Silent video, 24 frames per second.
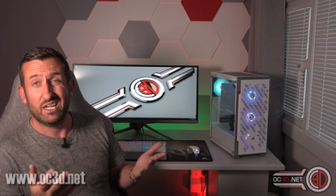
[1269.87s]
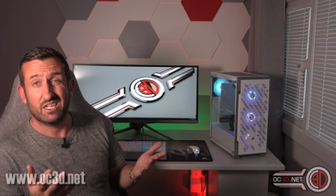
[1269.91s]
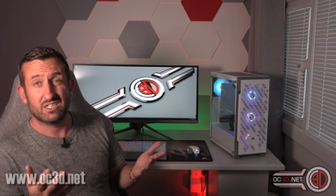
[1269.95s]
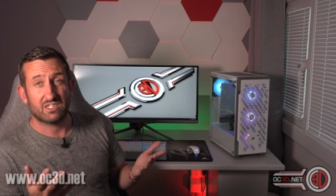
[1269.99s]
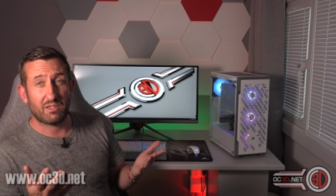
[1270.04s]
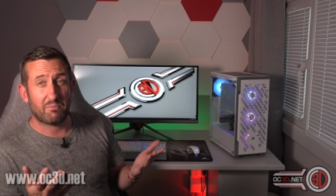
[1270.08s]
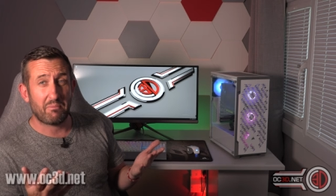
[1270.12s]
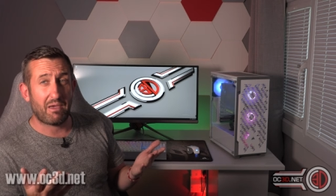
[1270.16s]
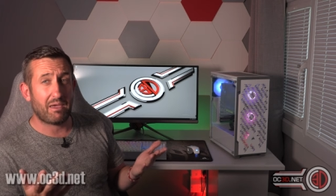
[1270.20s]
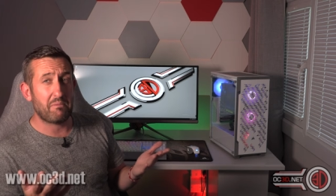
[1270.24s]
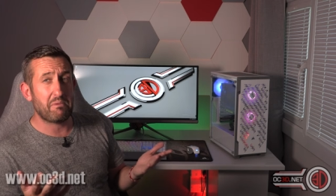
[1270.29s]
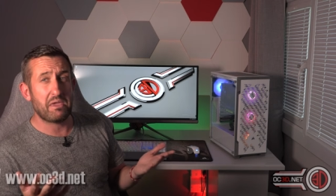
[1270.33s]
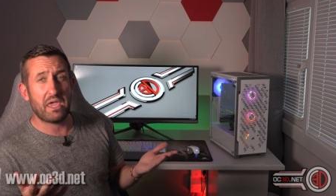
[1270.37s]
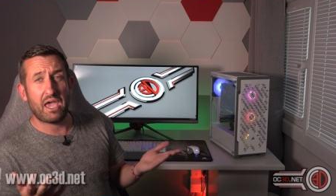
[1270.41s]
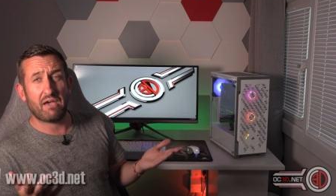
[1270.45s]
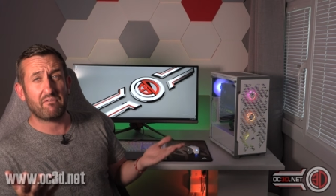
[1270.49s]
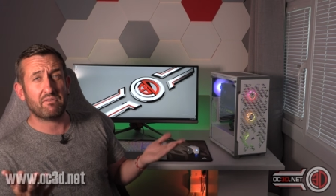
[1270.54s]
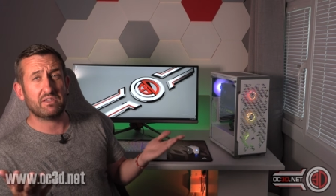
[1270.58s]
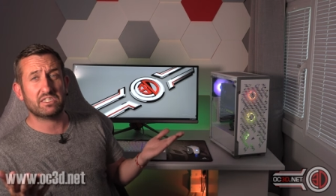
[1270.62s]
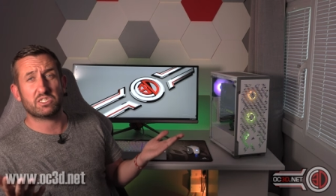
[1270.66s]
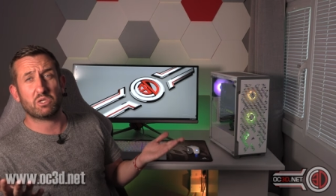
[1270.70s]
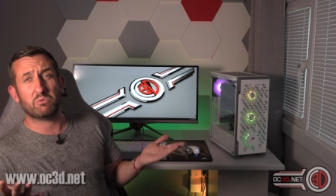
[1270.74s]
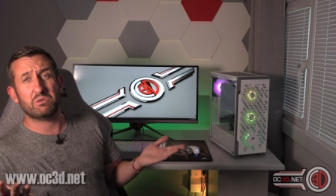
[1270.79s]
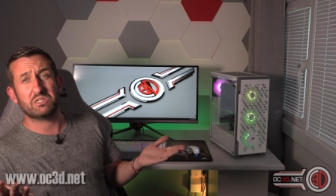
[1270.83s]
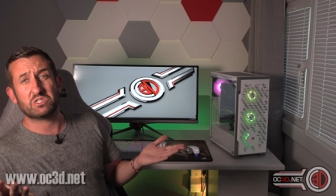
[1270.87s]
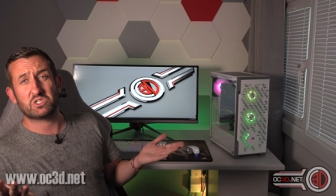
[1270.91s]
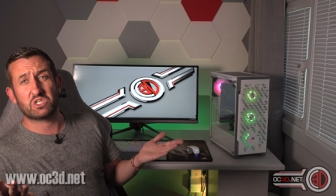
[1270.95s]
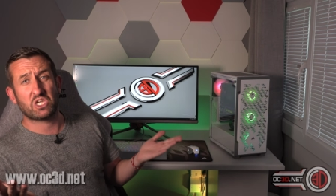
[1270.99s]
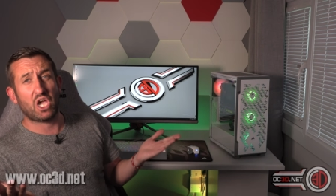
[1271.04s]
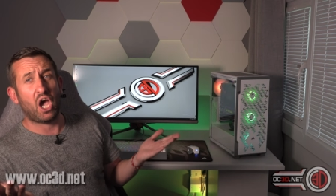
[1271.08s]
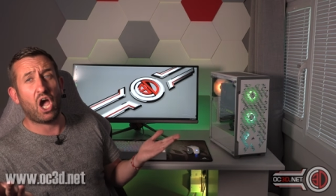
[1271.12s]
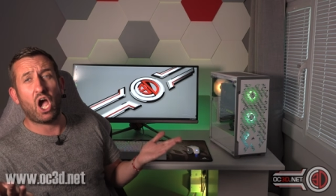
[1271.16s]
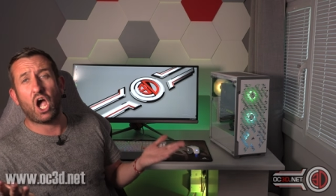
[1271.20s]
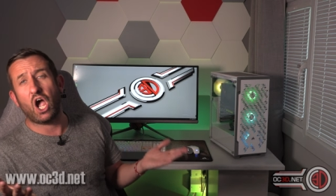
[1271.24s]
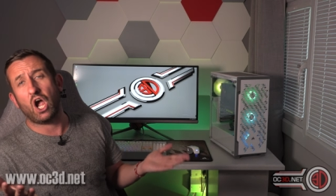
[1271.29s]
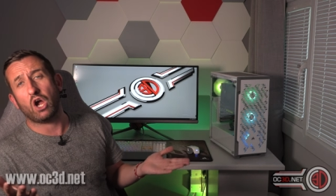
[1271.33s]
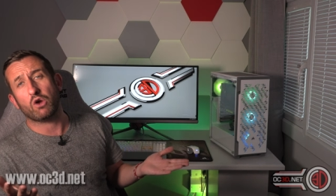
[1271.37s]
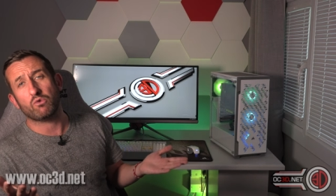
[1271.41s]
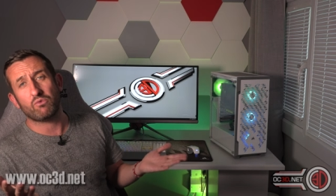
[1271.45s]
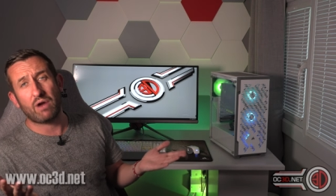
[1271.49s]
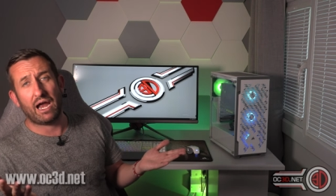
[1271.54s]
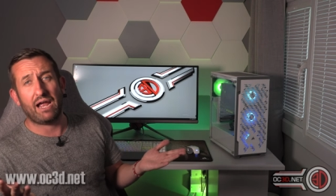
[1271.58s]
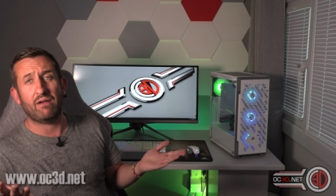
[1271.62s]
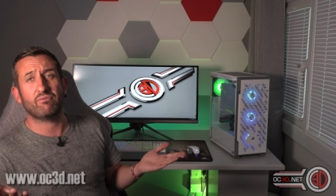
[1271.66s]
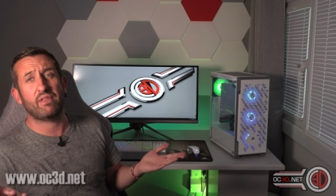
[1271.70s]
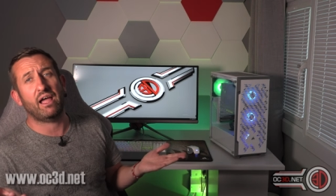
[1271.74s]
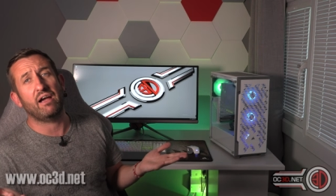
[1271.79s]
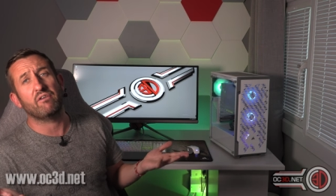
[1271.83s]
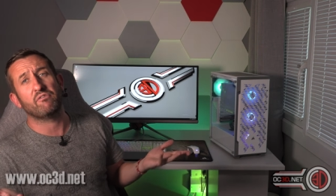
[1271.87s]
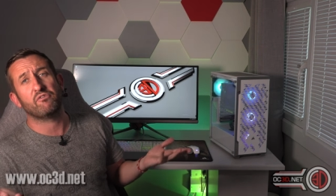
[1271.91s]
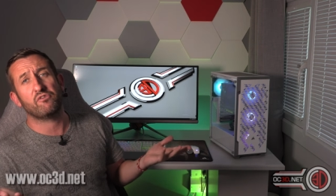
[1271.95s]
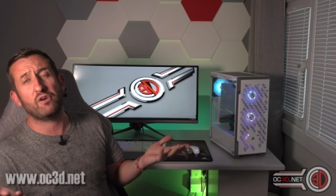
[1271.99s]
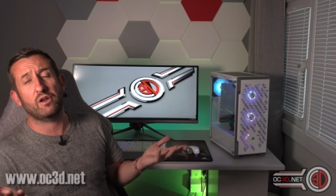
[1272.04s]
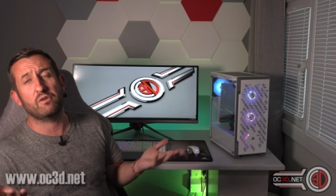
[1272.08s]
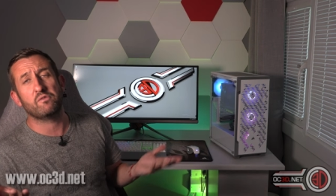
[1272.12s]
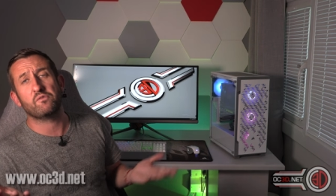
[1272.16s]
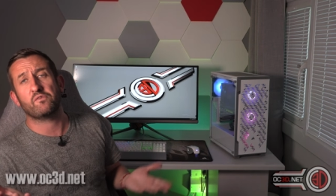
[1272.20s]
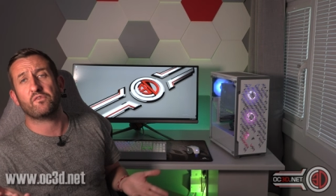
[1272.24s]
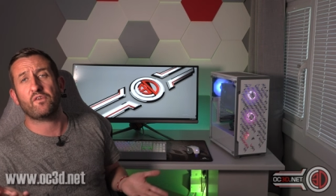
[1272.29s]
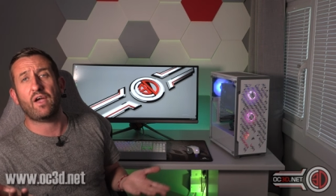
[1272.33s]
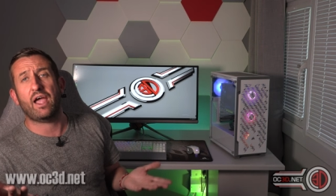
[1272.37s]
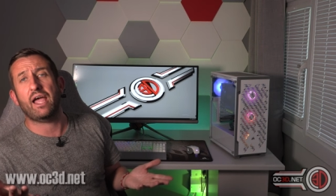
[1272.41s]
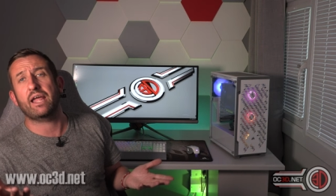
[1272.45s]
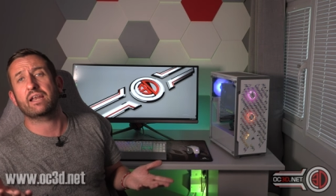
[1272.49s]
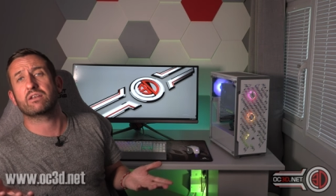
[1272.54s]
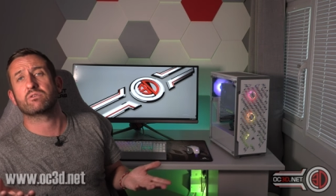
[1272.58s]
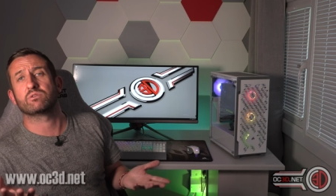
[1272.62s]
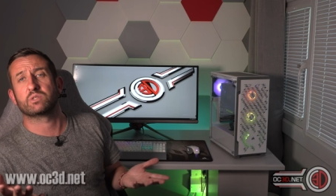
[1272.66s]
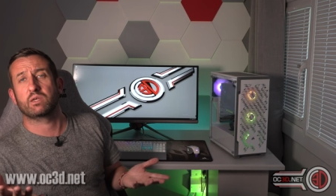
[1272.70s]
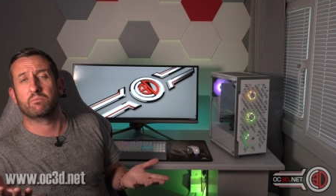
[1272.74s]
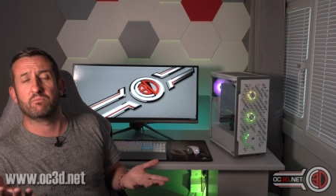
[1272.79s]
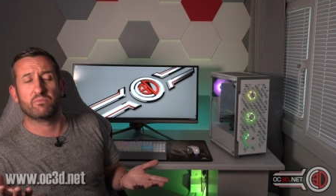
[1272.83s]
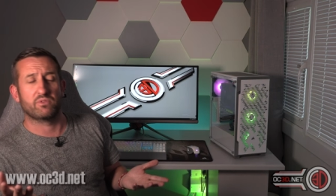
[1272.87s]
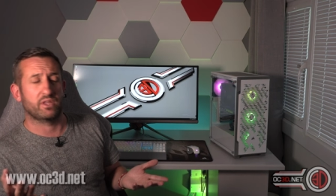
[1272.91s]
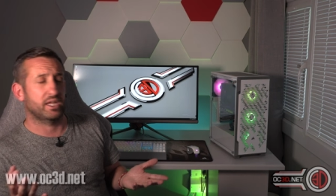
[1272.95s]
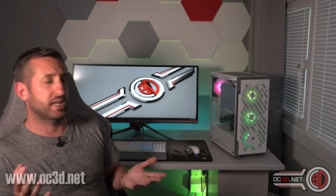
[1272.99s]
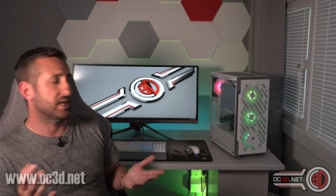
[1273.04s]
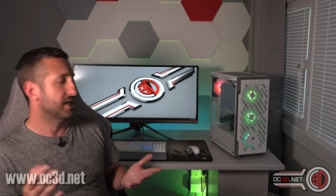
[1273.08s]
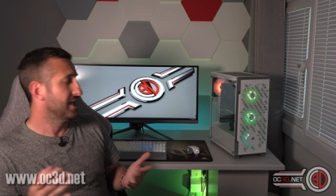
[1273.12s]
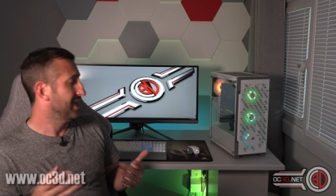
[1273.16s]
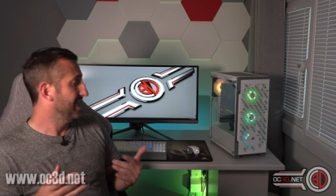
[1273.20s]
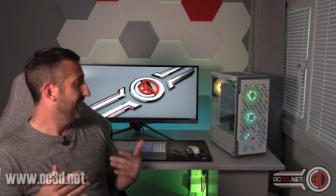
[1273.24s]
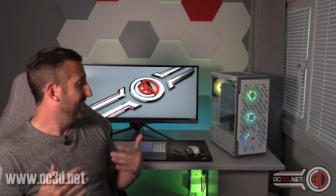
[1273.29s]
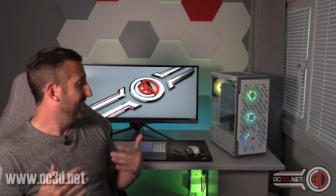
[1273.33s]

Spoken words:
so maybe have it so it's cut around that front fan or something.